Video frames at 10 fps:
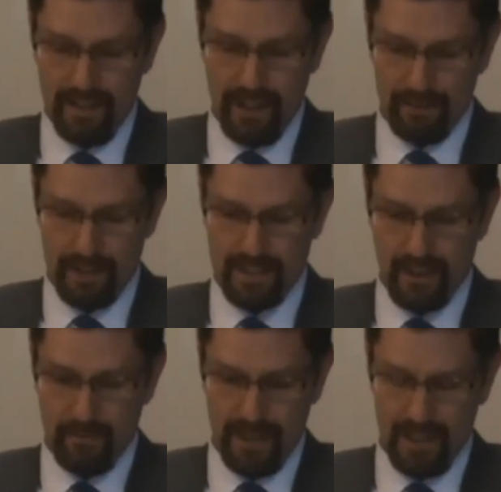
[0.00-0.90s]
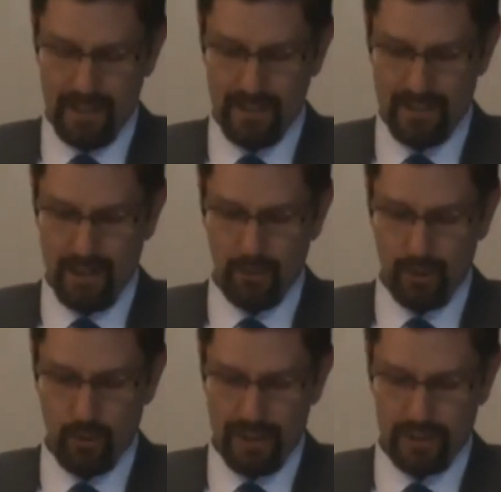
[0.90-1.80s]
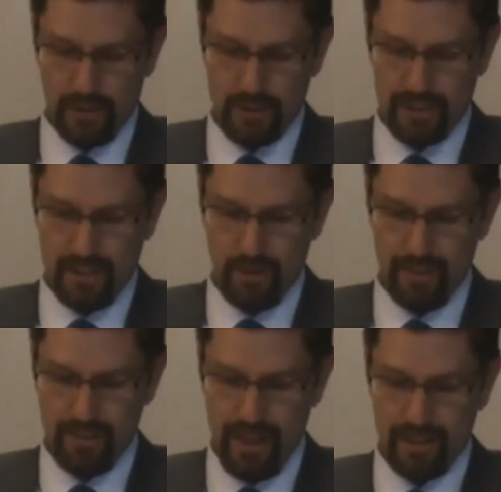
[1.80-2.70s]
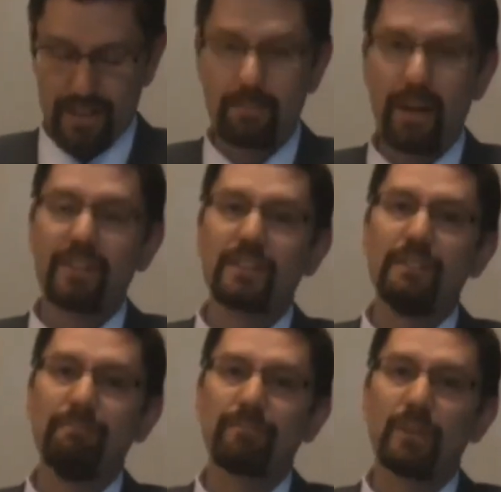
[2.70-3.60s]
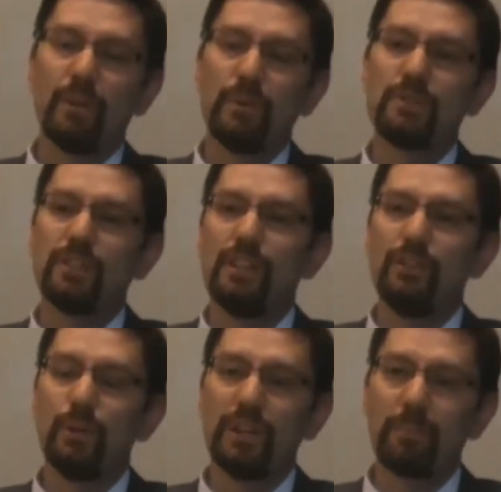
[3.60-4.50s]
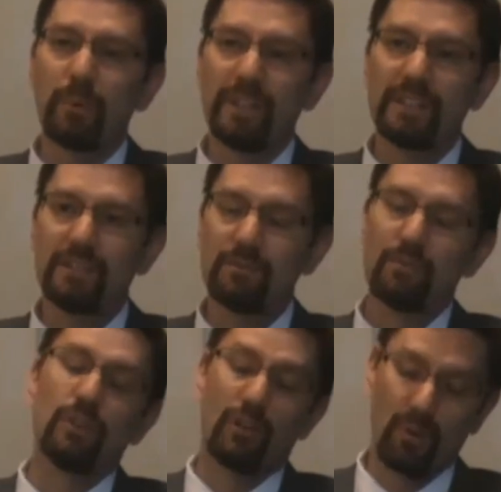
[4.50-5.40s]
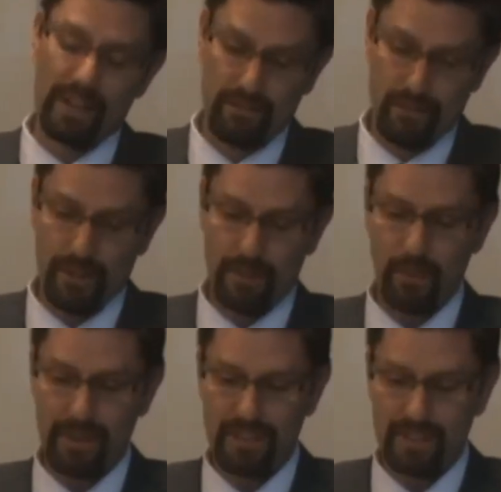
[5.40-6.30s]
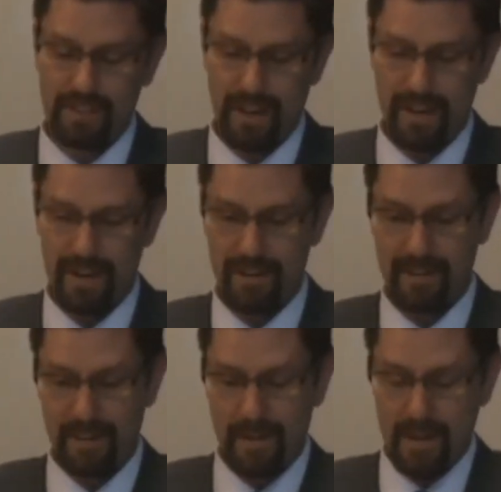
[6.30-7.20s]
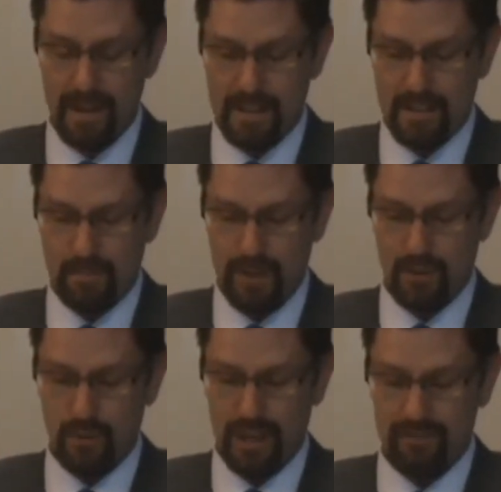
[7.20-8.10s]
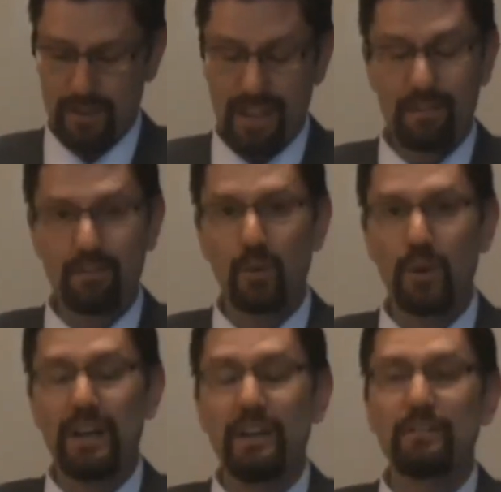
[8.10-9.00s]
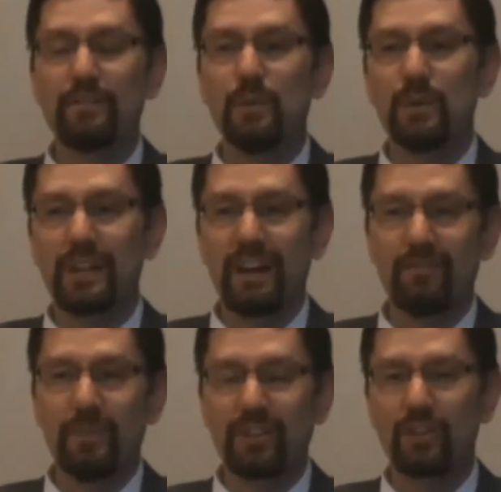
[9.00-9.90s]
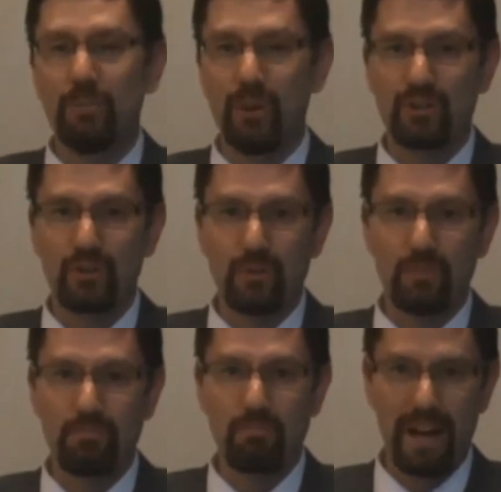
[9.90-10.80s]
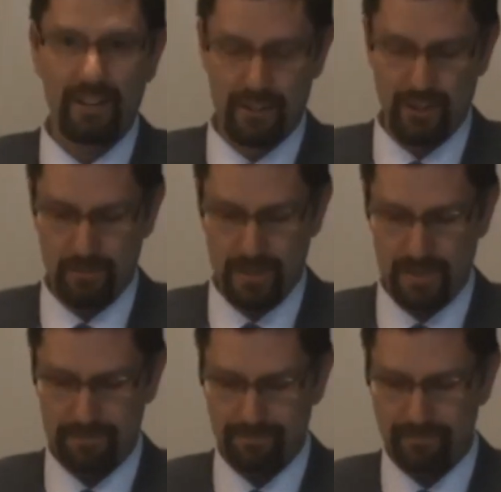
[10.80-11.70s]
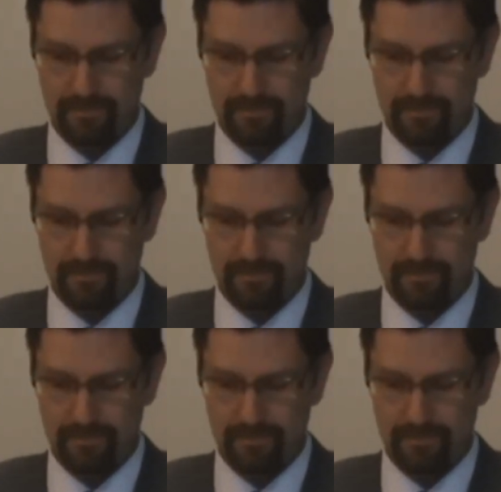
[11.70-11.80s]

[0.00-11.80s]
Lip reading: The other reason I'm here is that I work quite closely with Alex Matheson, who's the newly appointed, or not quite newly appointed, Special Government Envoy for Government Commercial Partnerships.